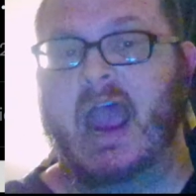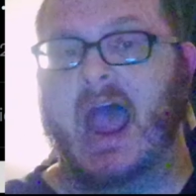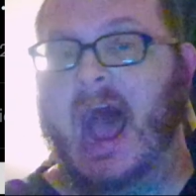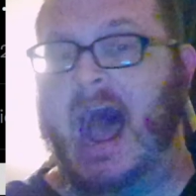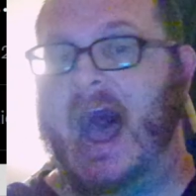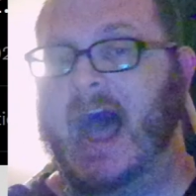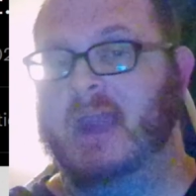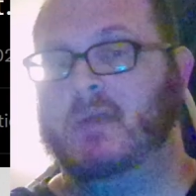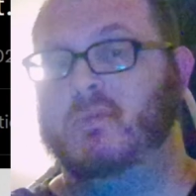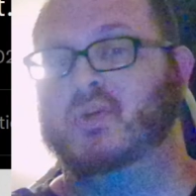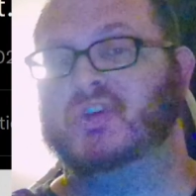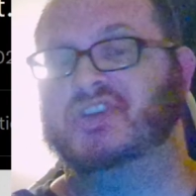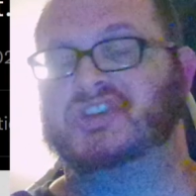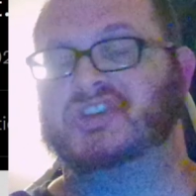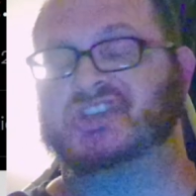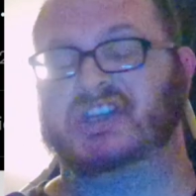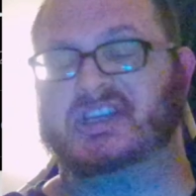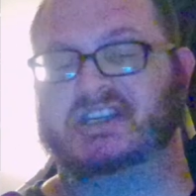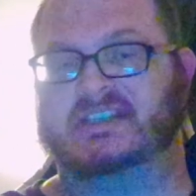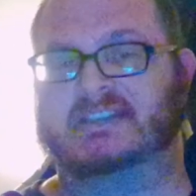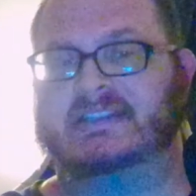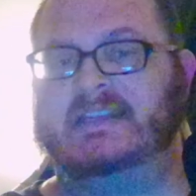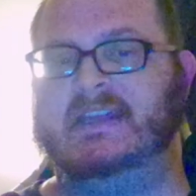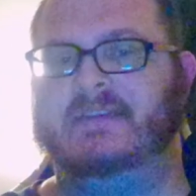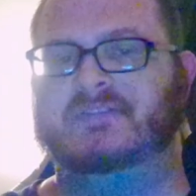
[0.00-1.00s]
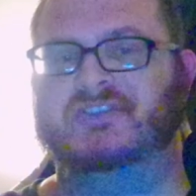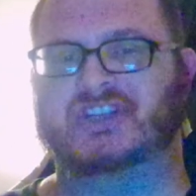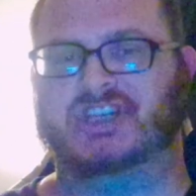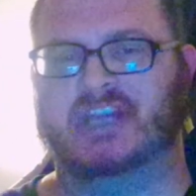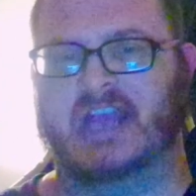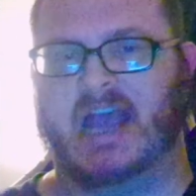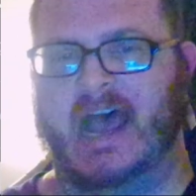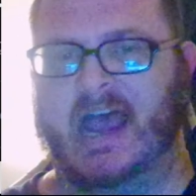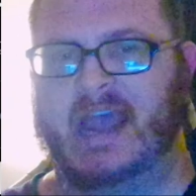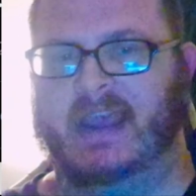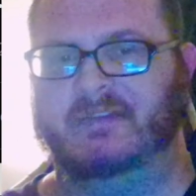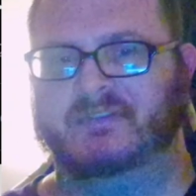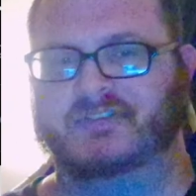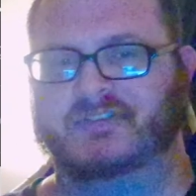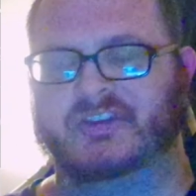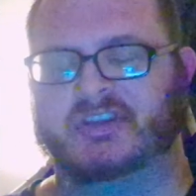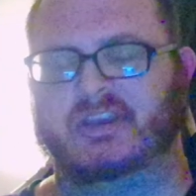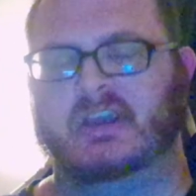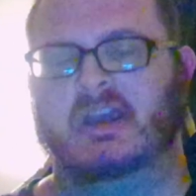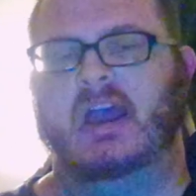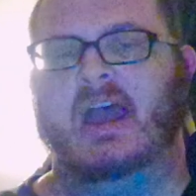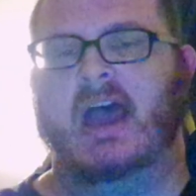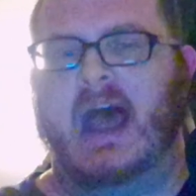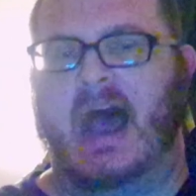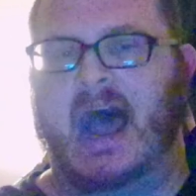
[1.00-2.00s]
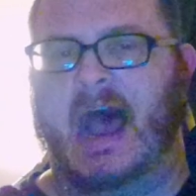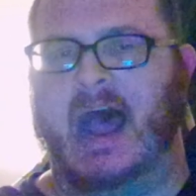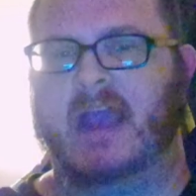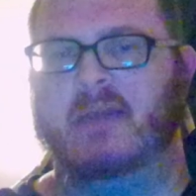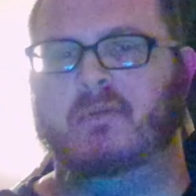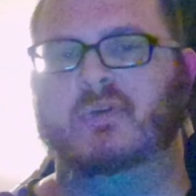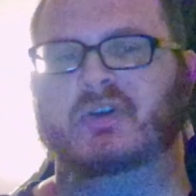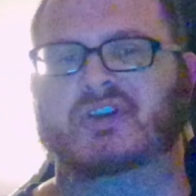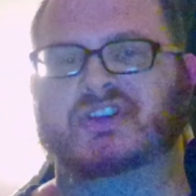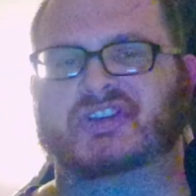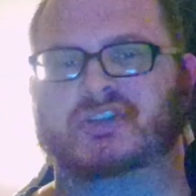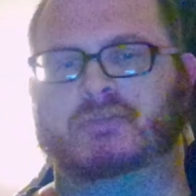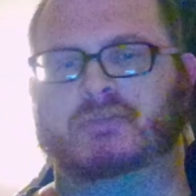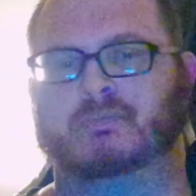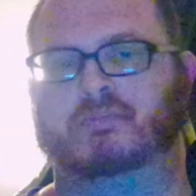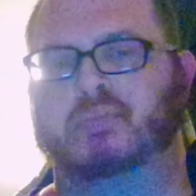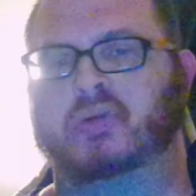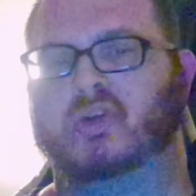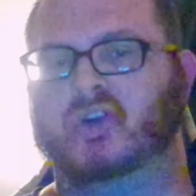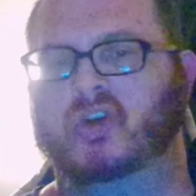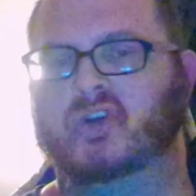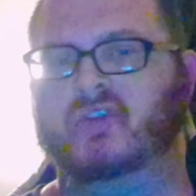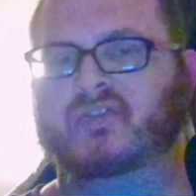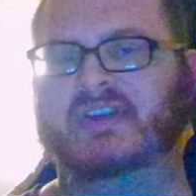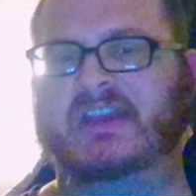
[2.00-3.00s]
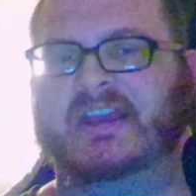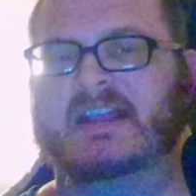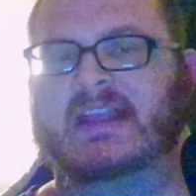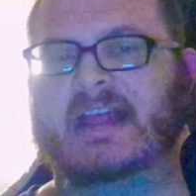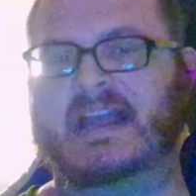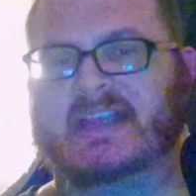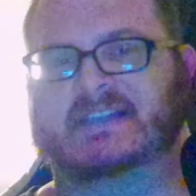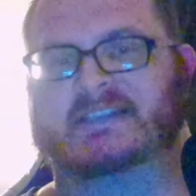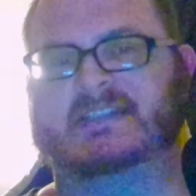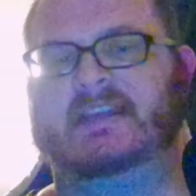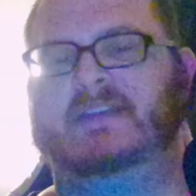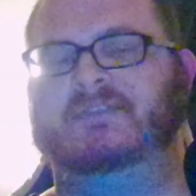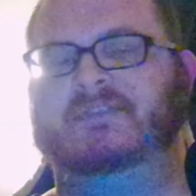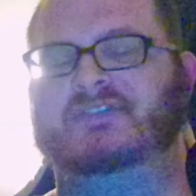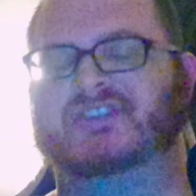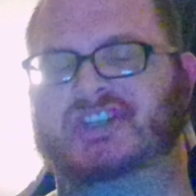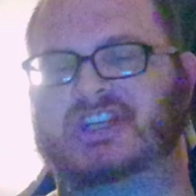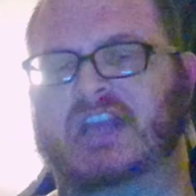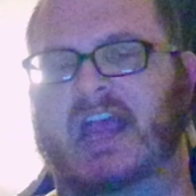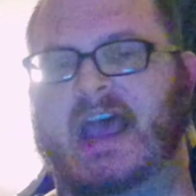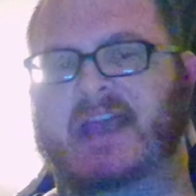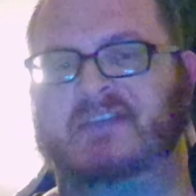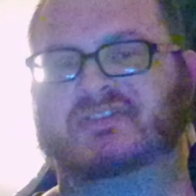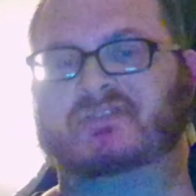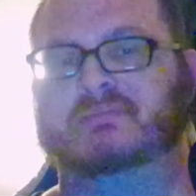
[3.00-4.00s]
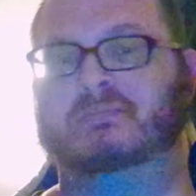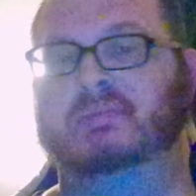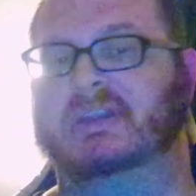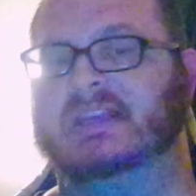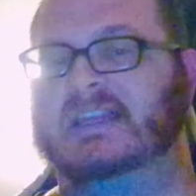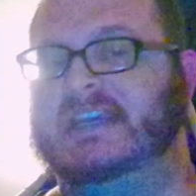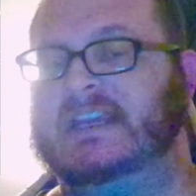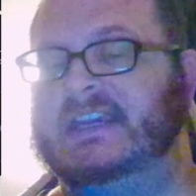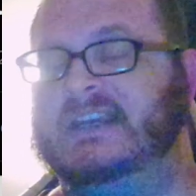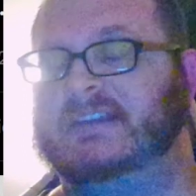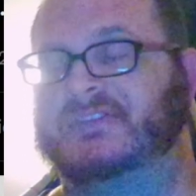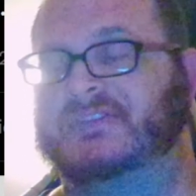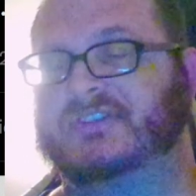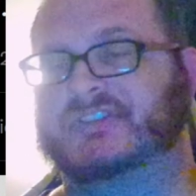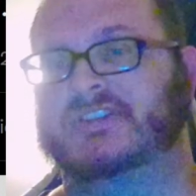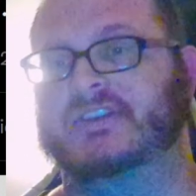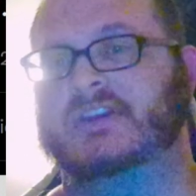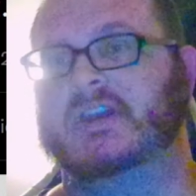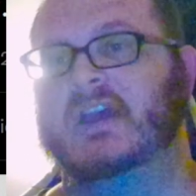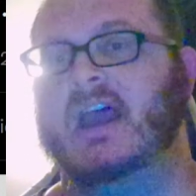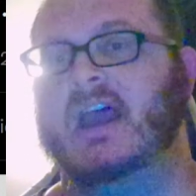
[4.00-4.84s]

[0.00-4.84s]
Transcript: I was Steve Shives. I was proving that Steve Shives' beliefs